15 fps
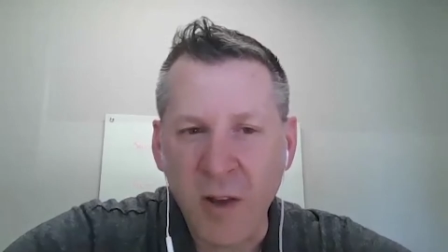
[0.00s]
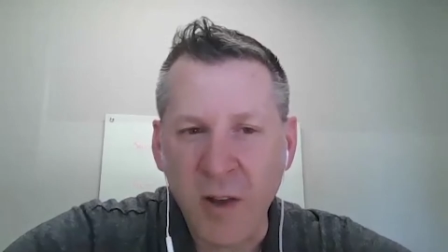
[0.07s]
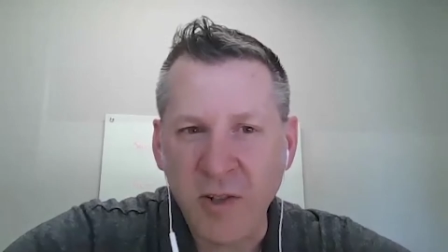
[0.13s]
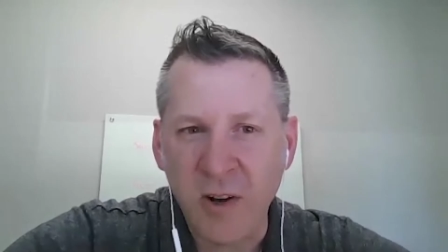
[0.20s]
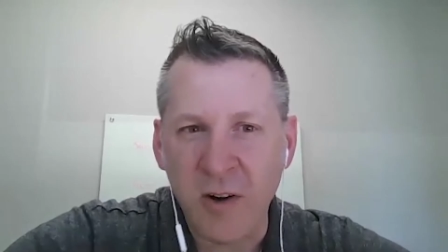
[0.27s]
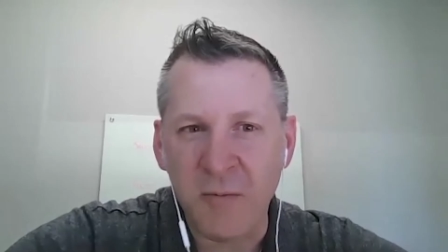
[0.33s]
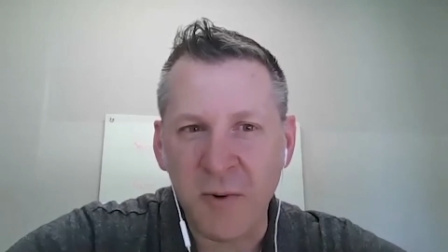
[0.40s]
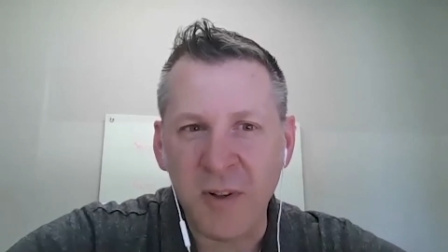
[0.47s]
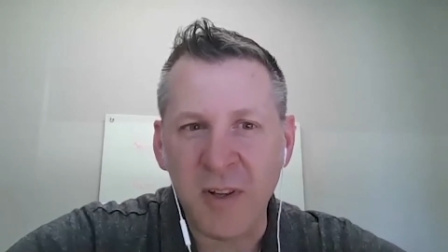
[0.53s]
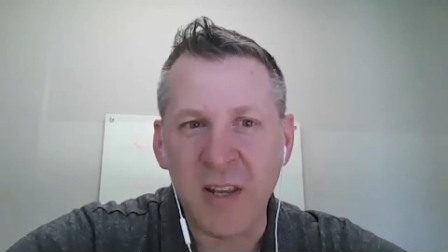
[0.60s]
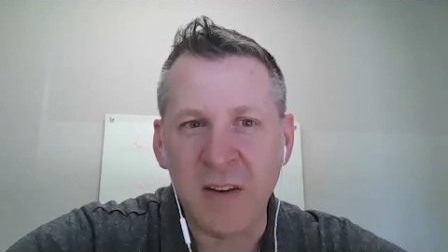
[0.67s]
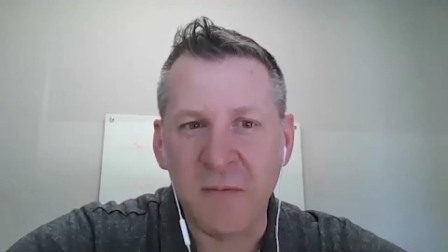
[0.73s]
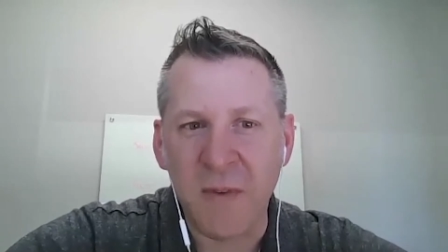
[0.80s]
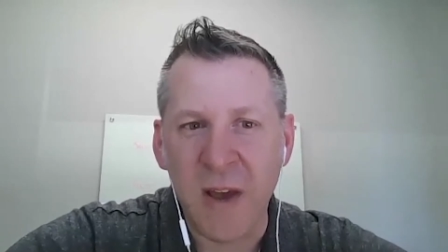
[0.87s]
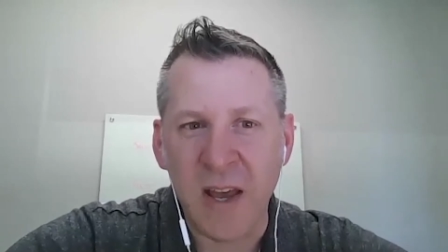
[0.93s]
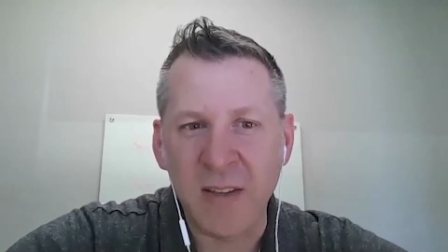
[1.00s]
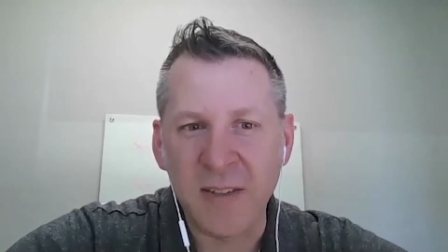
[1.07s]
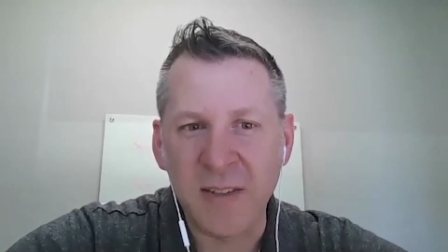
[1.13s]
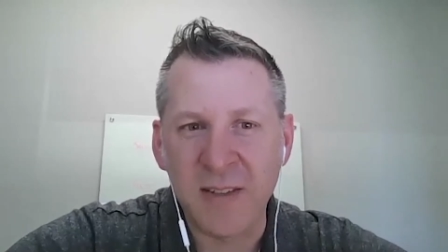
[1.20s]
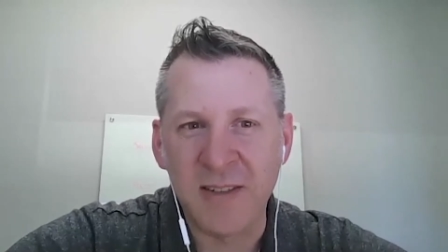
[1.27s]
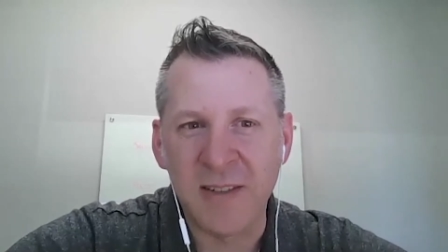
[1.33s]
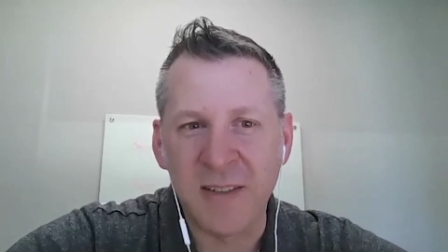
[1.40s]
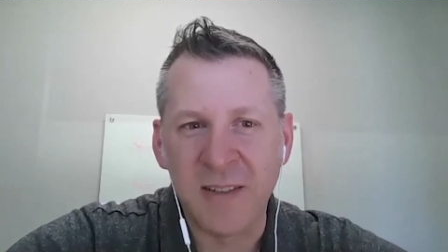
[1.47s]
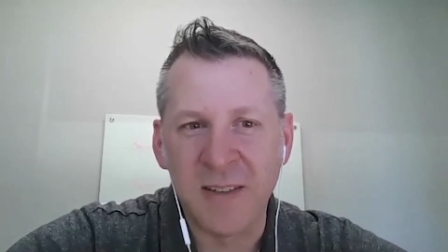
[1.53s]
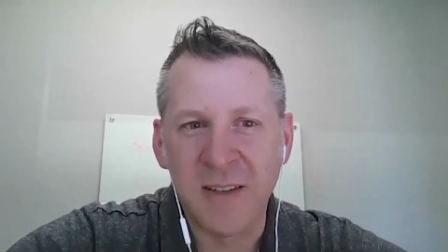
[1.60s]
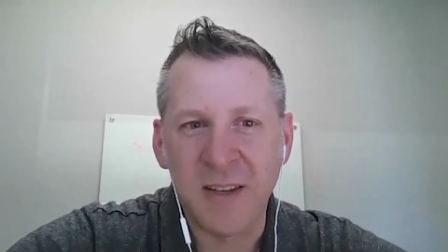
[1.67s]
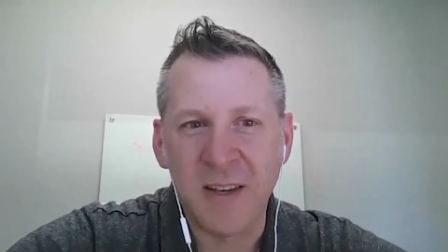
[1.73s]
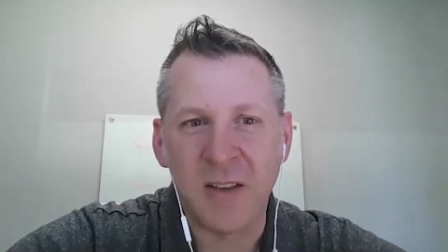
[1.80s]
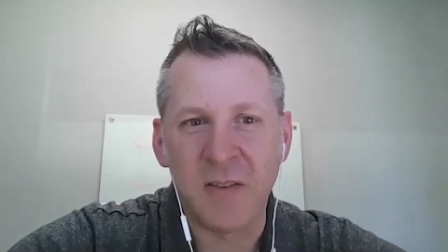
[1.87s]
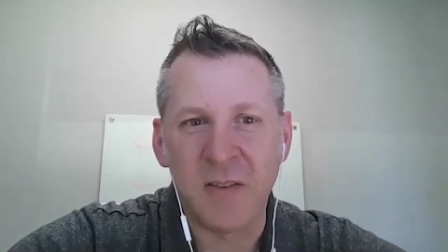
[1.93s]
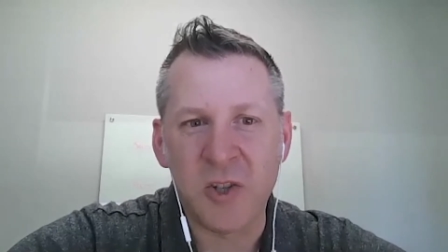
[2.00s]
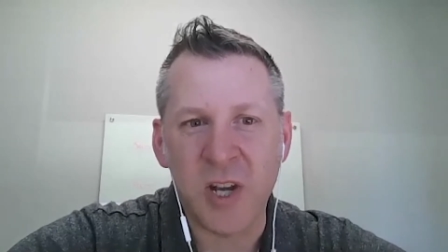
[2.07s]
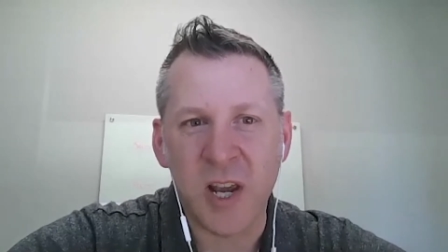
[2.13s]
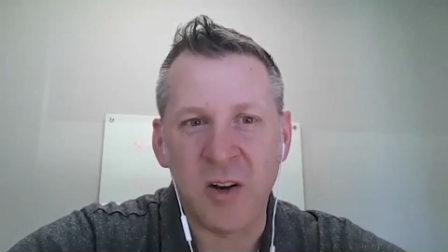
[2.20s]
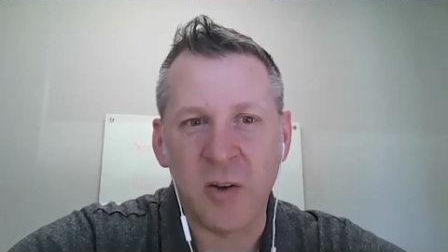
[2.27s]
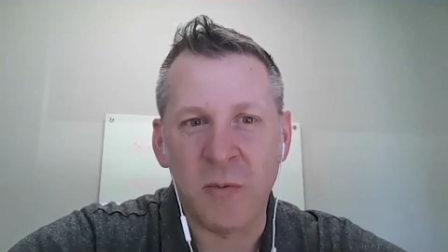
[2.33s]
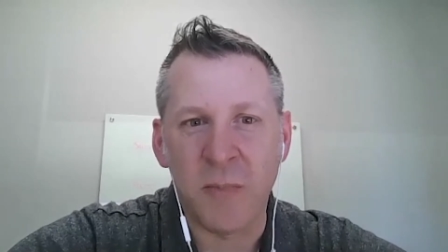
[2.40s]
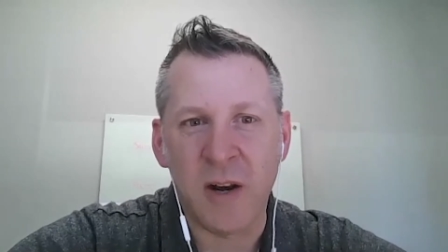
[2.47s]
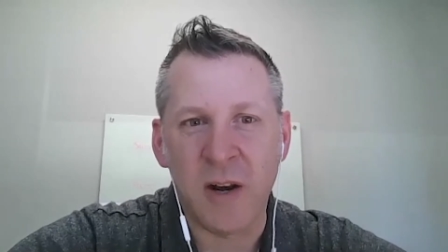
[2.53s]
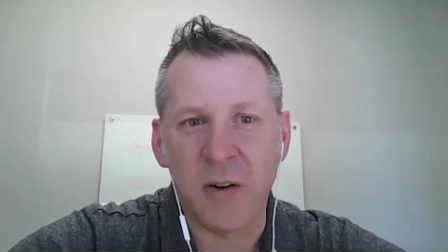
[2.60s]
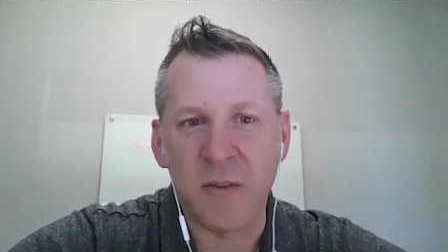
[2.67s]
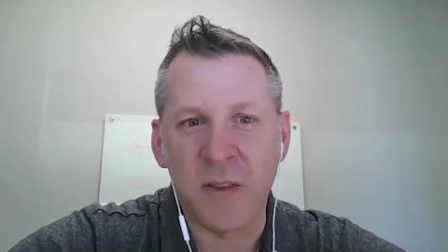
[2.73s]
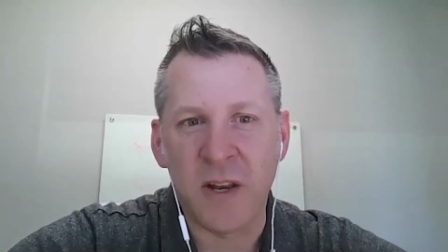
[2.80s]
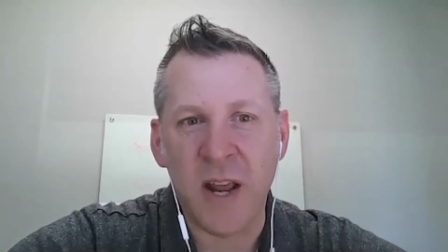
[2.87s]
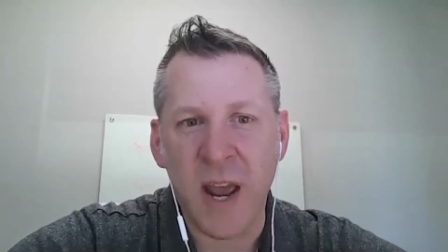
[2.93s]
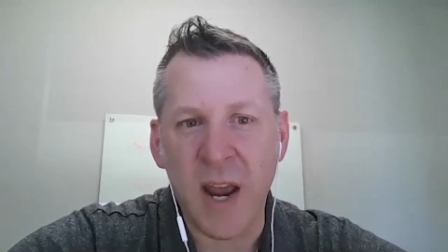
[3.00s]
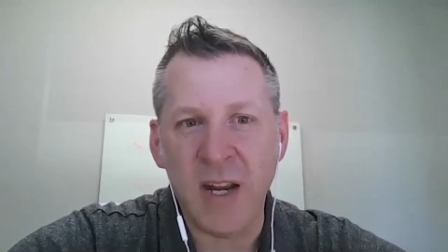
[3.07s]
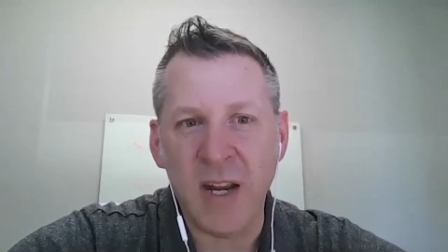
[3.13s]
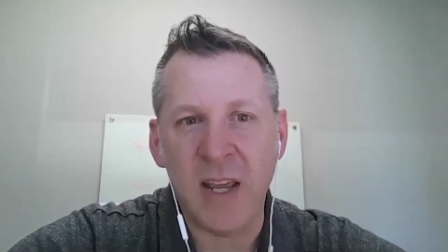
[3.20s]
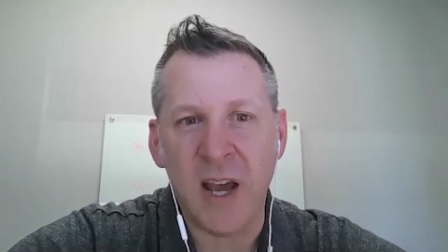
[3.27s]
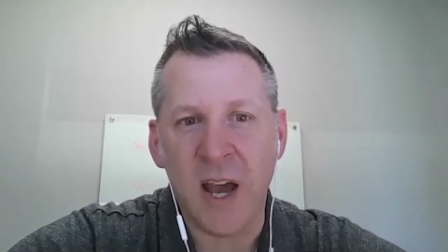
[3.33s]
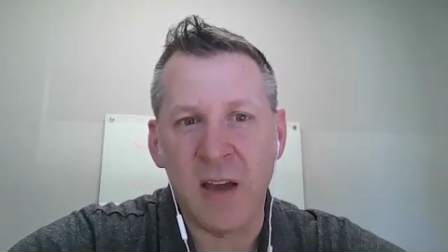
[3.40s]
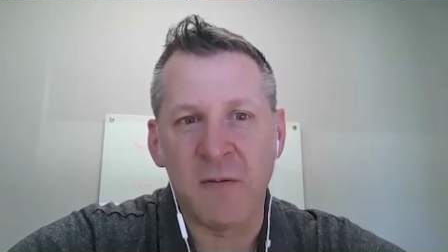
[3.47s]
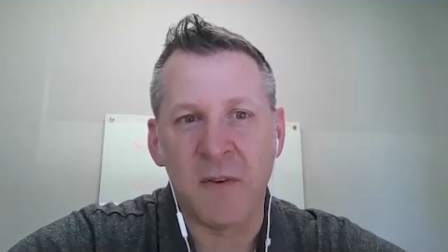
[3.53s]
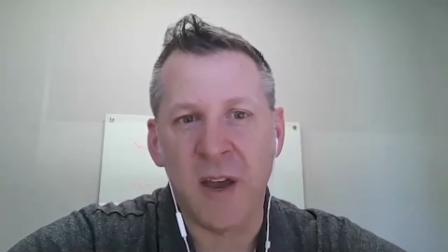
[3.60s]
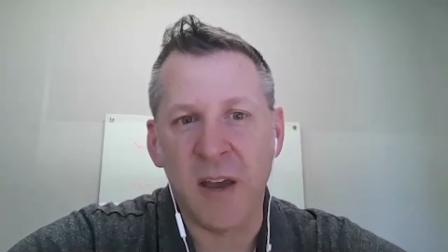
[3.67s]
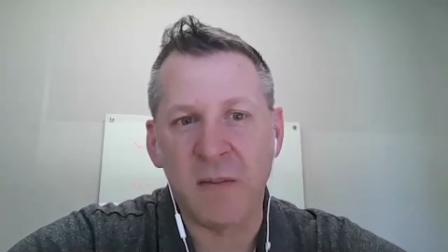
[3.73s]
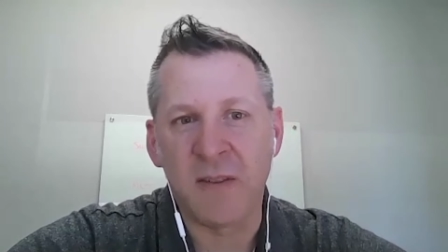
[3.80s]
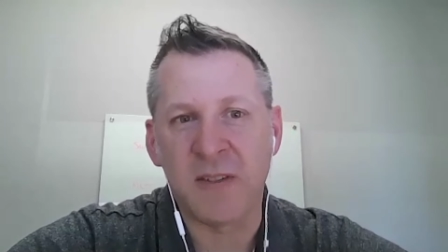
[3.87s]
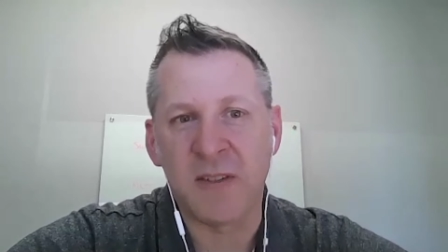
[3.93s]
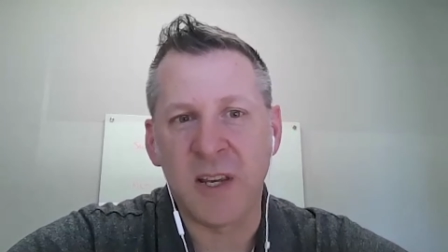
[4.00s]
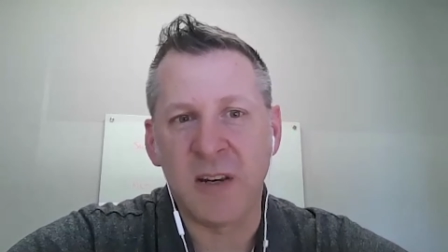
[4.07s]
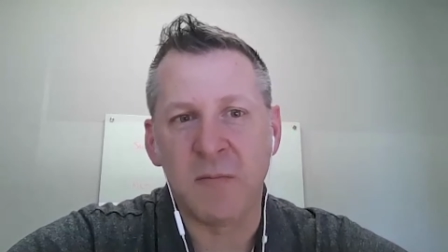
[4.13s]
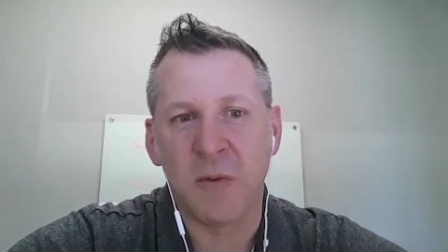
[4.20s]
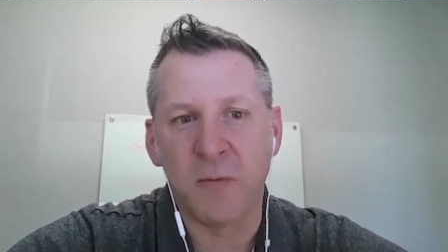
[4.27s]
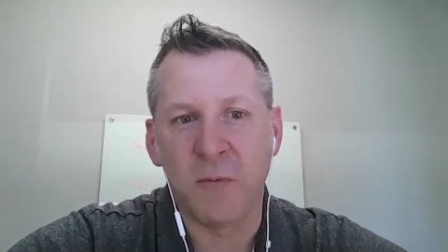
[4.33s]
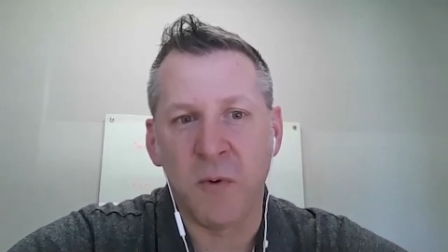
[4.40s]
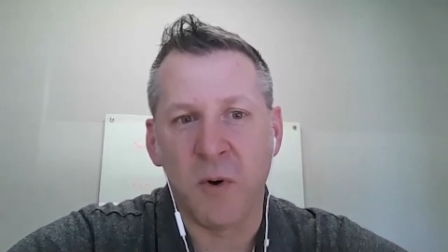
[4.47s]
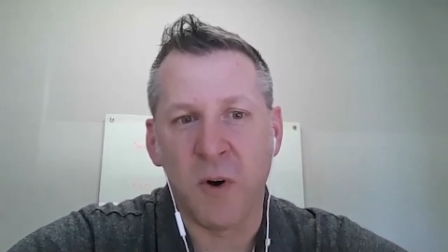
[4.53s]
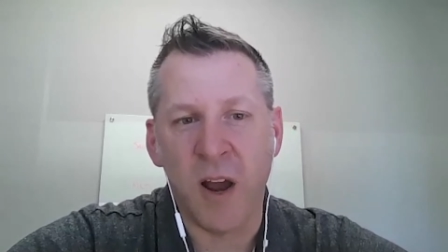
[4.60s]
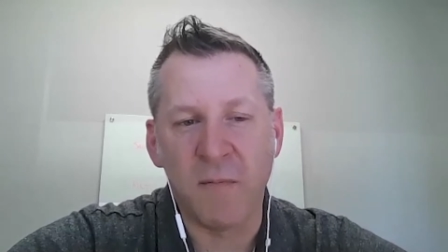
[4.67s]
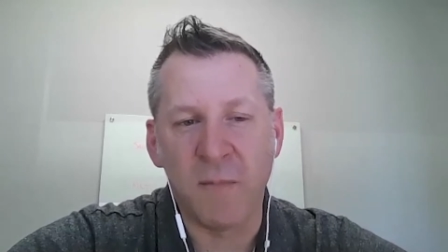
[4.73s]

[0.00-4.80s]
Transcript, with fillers: WatchGuard really invests in the channel better than any I've seen before.